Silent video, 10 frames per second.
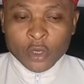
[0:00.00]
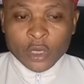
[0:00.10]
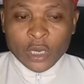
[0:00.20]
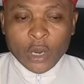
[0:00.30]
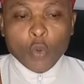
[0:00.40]

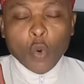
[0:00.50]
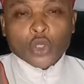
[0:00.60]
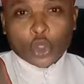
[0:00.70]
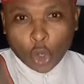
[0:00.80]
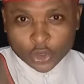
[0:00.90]
was
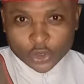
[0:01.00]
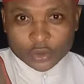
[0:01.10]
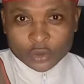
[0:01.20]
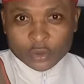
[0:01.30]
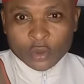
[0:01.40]

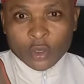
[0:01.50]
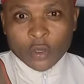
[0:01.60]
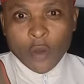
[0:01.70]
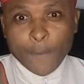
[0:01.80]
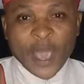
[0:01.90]
caused
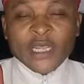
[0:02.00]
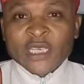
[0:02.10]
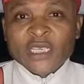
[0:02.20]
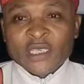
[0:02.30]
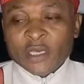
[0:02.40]
by
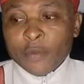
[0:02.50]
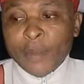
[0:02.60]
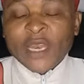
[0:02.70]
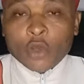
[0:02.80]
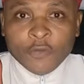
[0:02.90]

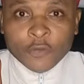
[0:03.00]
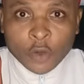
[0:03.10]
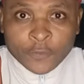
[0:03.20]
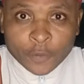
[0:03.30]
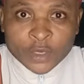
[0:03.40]
the
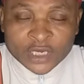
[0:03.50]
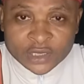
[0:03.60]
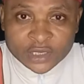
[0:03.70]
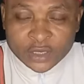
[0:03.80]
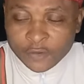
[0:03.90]
governor from
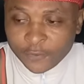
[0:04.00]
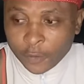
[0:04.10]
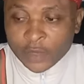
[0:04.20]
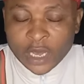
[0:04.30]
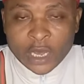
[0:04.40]
East,
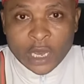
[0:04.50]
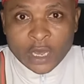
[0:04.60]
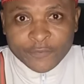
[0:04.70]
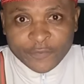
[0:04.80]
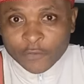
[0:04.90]
from
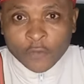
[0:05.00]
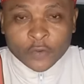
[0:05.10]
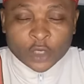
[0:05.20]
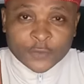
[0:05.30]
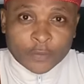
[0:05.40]
five
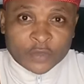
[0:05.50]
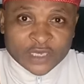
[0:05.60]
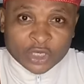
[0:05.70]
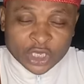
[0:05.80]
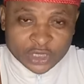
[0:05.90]
governors from
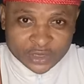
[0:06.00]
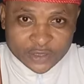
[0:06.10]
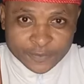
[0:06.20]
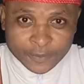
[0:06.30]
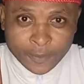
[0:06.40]
Southeast,